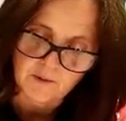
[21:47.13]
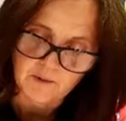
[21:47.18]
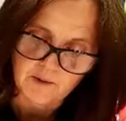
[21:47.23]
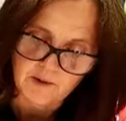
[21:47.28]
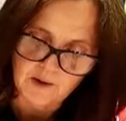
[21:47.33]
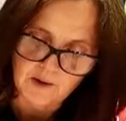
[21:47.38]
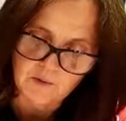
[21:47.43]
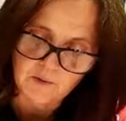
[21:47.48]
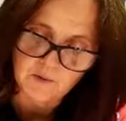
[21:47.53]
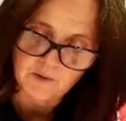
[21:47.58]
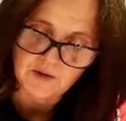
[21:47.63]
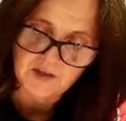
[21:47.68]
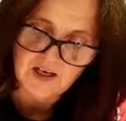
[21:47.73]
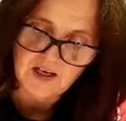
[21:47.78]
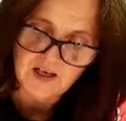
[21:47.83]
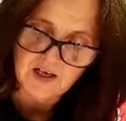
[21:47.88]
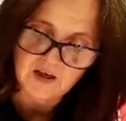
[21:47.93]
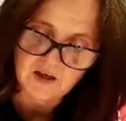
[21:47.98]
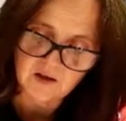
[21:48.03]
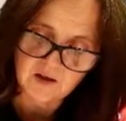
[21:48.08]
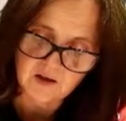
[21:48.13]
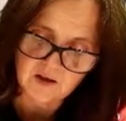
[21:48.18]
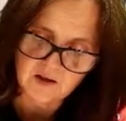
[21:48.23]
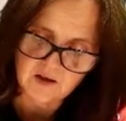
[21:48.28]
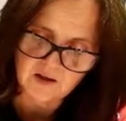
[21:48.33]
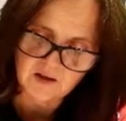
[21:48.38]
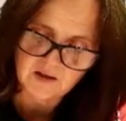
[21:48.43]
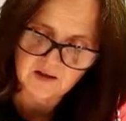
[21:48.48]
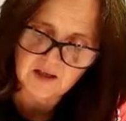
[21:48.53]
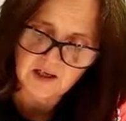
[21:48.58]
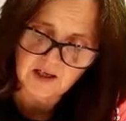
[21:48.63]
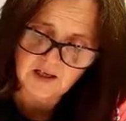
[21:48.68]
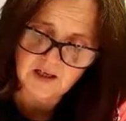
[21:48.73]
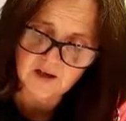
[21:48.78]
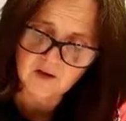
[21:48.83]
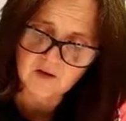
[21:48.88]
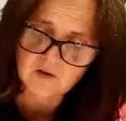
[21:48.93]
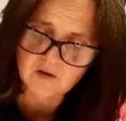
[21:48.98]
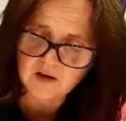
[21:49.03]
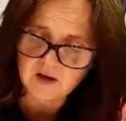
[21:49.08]
it would take a
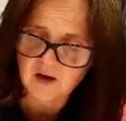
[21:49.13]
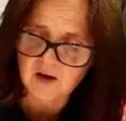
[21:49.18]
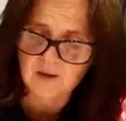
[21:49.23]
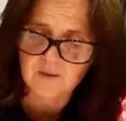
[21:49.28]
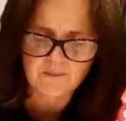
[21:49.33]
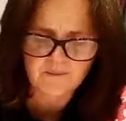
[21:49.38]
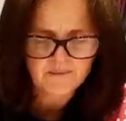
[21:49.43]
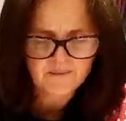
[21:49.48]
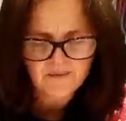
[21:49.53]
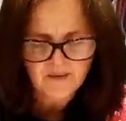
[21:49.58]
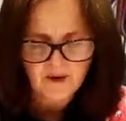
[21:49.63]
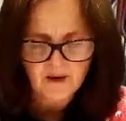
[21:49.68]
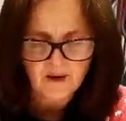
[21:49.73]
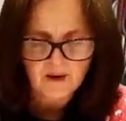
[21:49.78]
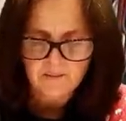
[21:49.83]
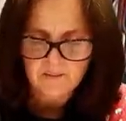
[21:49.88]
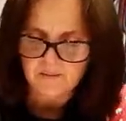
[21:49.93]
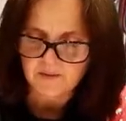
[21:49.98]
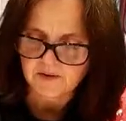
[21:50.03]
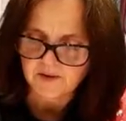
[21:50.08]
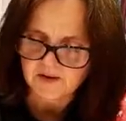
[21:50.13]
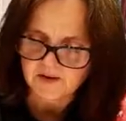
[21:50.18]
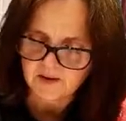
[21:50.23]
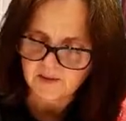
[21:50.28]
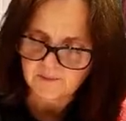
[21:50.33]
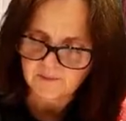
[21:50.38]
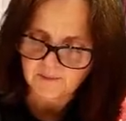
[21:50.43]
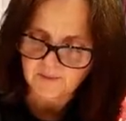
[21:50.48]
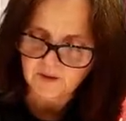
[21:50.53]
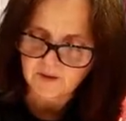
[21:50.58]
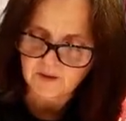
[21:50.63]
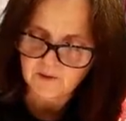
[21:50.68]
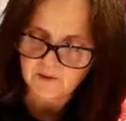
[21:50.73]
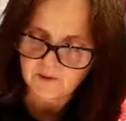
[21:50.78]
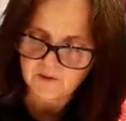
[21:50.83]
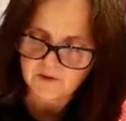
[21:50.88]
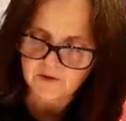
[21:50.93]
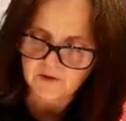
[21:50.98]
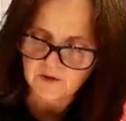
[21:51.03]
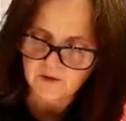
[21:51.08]
long time, but
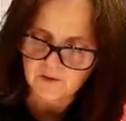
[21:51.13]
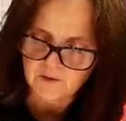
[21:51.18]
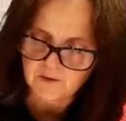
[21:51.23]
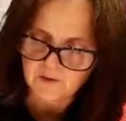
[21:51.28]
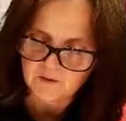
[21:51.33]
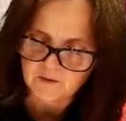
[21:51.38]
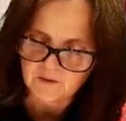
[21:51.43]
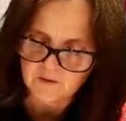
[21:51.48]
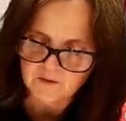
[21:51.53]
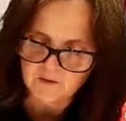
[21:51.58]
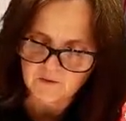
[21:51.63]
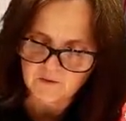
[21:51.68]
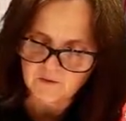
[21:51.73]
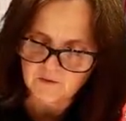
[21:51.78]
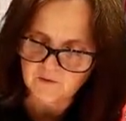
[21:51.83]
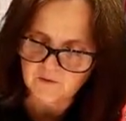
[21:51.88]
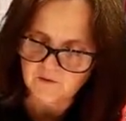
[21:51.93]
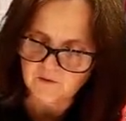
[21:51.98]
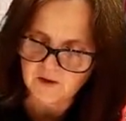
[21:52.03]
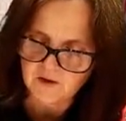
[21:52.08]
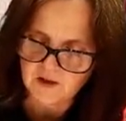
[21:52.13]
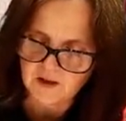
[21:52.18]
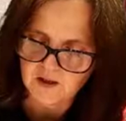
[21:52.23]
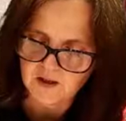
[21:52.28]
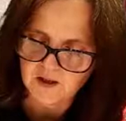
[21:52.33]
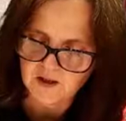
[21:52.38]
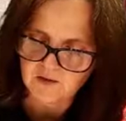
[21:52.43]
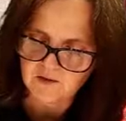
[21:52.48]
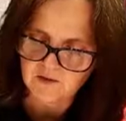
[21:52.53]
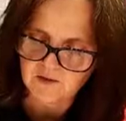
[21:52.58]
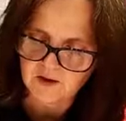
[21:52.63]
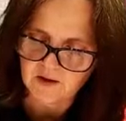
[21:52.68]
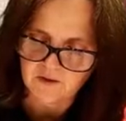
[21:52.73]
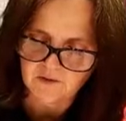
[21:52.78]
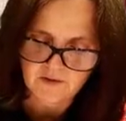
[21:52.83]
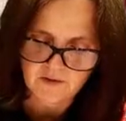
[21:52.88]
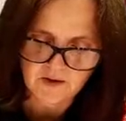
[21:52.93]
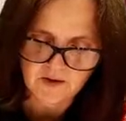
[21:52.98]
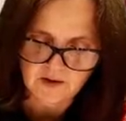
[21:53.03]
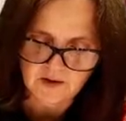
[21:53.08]
also really, really
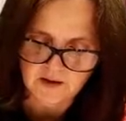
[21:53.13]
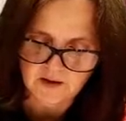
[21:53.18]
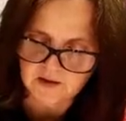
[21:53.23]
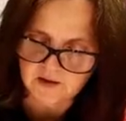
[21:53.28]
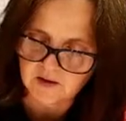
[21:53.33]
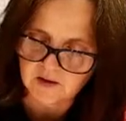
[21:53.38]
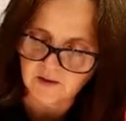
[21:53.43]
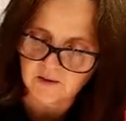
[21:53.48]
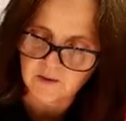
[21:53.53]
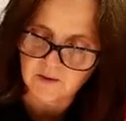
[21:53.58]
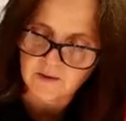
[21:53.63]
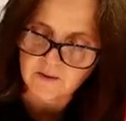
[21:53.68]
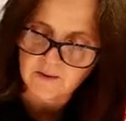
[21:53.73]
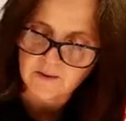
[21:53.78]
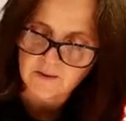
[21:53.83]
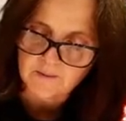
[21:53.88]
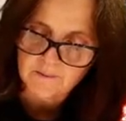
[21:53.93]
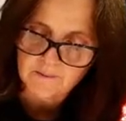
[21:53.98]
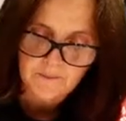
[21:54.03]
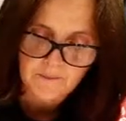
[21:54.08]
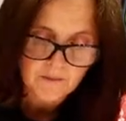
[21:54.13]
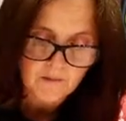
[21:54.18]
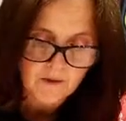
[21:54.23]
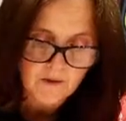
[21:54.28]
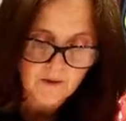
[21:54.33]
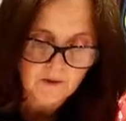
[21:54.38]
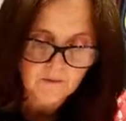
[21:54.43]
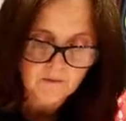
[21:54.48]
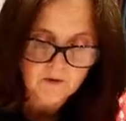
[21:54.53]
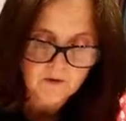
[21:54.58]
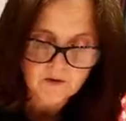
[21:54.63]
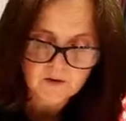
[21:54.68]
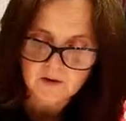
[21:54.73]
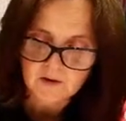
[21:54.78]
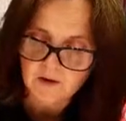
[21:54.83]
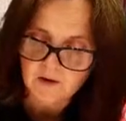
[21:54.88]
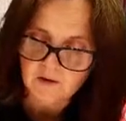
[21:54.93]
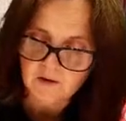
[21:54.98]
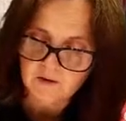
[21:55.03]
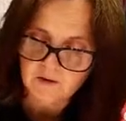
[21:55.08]
fiddly. So I'm just
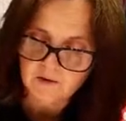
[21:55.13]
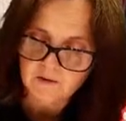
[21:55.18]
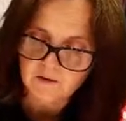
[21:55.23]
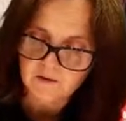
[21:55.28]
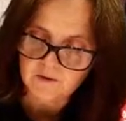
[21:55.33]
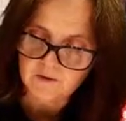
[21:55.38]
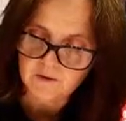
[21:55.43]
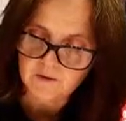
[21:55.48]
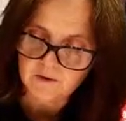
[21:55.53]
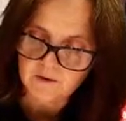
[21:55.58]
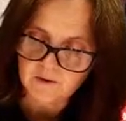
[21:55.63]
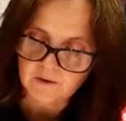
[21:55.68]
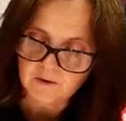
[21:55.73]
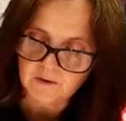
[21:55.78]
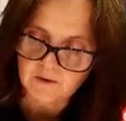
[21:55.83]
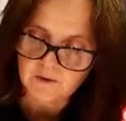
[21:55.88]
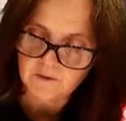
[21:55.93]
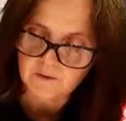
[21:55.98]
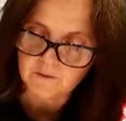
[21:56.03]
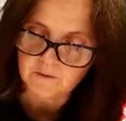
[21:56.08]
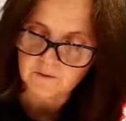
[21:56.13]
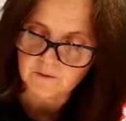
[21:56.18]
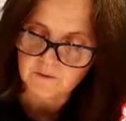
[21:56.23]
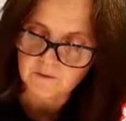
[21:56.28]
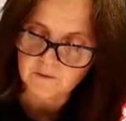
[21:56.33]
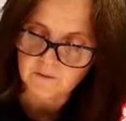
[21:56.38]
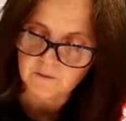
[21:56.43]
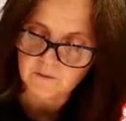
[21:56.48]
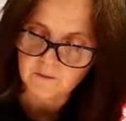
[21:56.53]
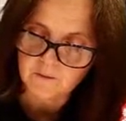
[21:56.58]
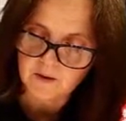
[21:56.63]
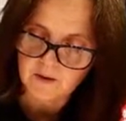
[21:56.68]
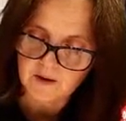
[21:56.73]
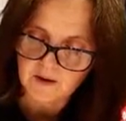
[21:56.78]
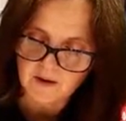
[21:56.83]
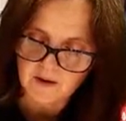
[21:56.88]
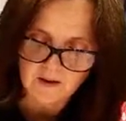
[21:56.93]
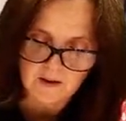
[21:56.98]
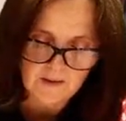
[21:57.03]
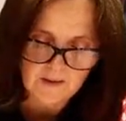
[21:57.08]
kind of looking at
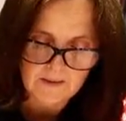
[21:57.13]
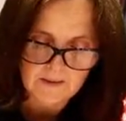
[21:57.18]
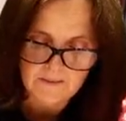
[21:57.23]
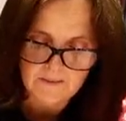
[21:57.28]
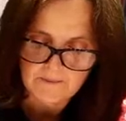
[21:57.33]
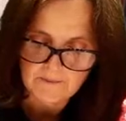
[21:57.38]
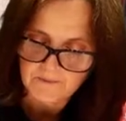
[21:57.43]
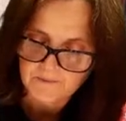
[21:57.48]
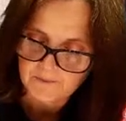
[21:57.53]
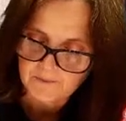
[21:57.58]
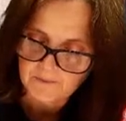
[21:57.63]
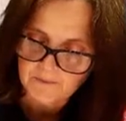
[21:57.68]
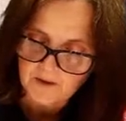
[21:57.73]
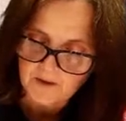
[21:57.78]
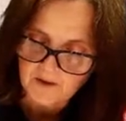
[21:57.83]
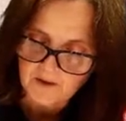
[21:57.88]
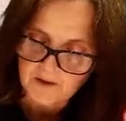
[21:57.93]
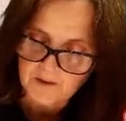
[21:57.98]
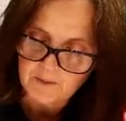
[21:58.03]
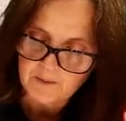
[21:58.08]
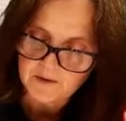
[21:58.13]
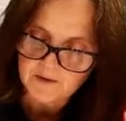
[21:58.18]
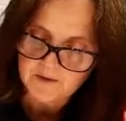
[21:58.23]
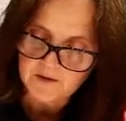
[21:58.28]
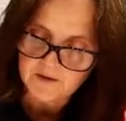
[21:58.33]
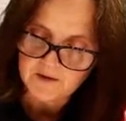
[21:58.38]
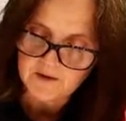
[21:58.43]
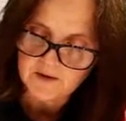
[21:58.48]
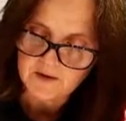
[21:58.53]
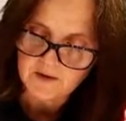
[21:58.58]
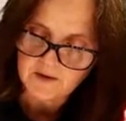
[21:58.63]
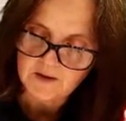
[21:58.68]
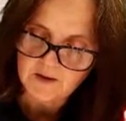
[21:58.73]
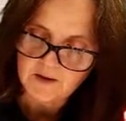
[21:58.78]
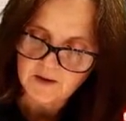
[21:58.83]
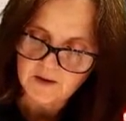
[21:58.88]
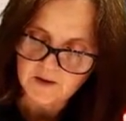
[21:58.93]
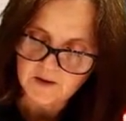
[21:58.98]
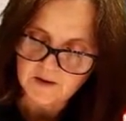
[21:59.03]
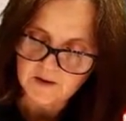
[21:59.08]
where bits I did
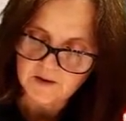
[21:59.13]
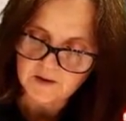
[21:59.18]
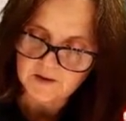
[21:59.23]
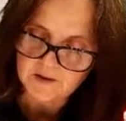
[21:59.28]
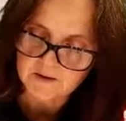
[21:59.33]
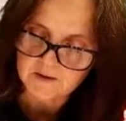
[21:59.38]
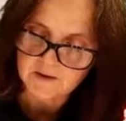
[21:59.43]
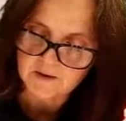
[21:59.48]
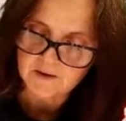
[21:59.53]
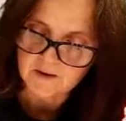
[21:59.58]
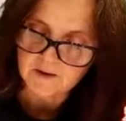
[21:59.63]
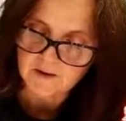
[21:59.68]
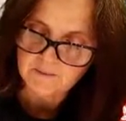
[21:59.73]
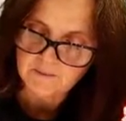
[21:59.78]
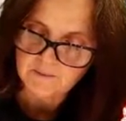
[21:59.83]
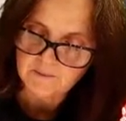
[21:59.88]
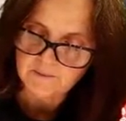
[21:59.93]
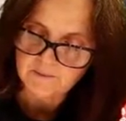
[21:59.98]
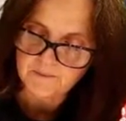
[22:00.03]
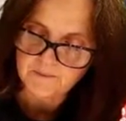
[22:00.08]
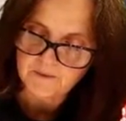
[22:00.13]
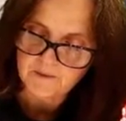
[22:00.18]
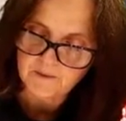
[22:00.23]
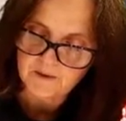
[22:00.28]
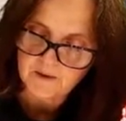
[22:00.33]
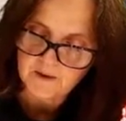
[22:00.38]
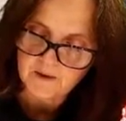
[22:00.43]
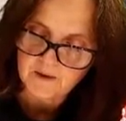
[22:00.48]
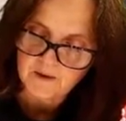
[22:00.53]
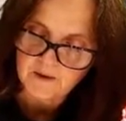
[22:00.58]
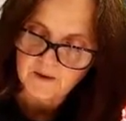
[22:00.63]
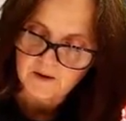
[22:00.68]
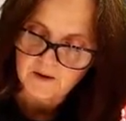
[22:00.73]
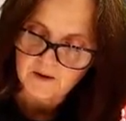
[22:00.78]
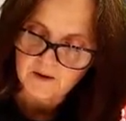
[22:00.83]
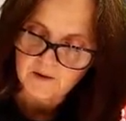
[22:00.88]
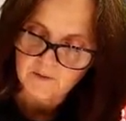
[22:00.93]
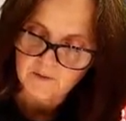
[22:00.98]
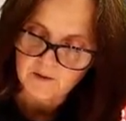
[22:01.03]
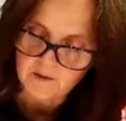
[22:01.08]
last time.
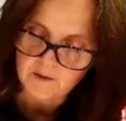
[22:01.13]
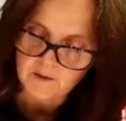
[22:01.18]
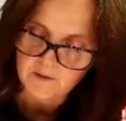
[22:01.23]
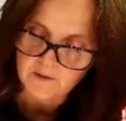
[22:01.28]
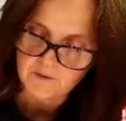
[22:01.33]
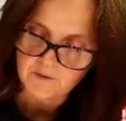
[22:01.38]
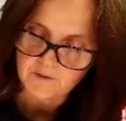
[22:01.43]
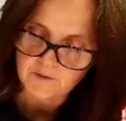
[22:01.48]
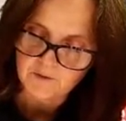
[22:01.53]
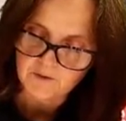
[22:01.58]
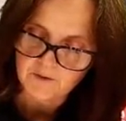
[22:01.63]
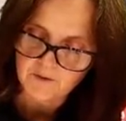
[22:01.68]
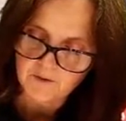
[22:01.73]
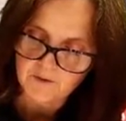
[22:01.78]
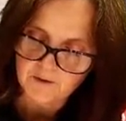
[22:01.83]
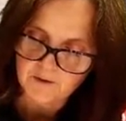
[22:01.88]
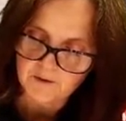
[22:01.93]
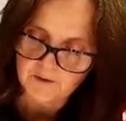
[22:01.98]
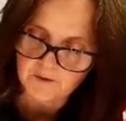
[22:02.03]
Sort of fingers